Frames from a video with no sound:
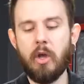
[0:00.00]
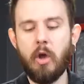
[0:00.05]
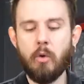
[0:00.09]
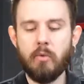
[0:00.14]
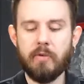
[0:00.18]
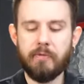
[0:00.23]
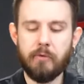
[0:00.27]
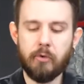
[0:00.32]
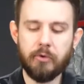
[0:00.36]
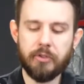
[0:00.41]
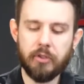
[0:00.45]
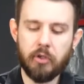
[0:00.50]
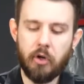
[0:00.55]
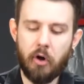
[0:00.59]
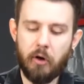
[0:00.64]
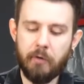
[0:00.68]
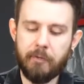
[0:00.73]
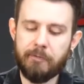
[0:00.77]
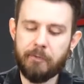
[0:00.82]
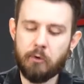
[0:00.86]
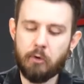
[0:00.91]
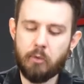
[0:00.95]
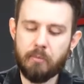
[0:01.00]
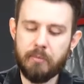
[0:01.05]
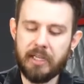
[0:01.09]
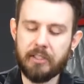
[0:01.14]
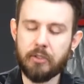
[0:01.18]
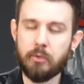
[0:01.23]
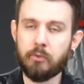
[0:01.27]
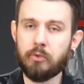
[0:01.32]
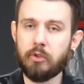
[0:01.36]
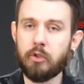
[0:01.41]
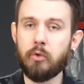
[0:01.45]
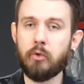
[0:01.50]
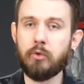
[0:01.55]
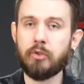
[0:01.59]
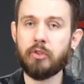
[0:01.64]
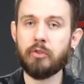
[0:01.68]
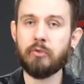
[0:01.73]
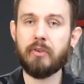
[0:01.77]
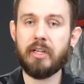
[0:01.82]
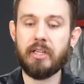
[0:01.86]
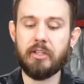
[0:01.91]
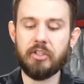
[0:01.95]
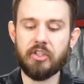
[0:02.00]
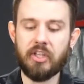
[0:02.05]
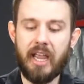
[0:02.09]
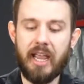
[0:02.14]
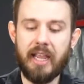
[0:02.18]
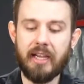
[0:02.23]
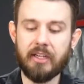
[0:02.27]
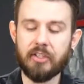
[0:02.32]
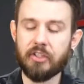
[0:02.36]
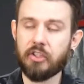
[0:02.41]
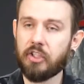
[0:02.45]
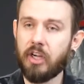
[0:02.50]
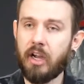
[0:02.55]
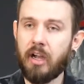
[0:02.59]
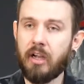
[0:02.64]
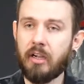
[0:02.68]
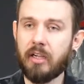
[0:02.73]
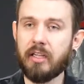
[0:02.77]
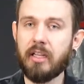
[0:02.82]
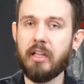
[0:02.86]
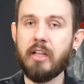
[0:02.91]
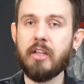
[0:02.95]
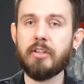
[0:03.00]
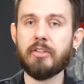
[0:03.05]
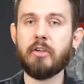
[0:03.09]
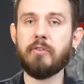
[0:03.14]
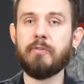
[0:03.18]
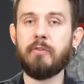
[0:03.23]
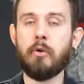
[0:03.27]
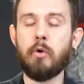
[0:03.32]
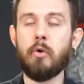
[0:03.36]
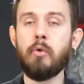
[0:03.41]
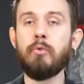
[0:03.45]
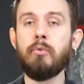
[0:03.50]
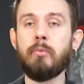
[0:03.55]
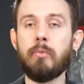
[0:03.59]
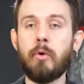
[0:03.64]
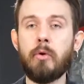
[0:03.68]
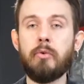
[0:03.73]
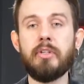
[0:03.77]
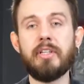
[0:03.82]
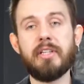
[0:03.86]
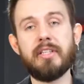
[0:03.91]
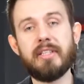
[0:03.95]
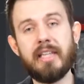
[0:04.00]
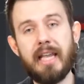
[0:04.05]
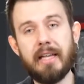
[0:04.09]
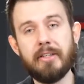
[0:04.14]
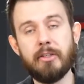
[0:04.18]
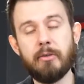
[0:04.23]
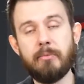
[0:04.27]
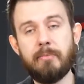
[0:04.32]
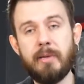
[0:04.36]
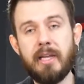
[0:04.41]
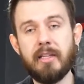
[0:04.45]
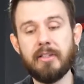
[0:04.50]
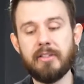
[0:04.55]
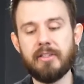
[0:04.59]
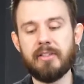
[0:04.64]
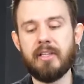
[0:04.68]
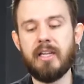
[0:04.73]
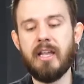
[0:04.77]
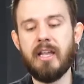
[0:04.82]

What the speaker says: We've also got a full metal 1/4 inch hex chuck, so for all your standard bits,